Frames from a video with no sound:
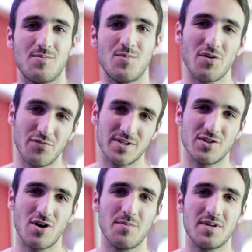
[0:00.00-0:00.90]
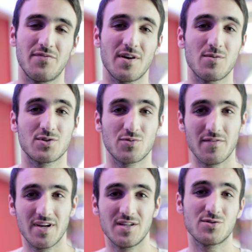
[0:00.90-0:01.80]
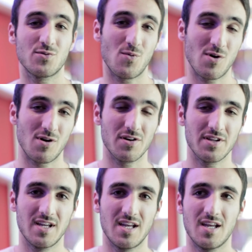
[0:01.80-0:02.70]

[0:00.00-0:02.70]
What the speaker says: And more freedom if I want to travel in the world.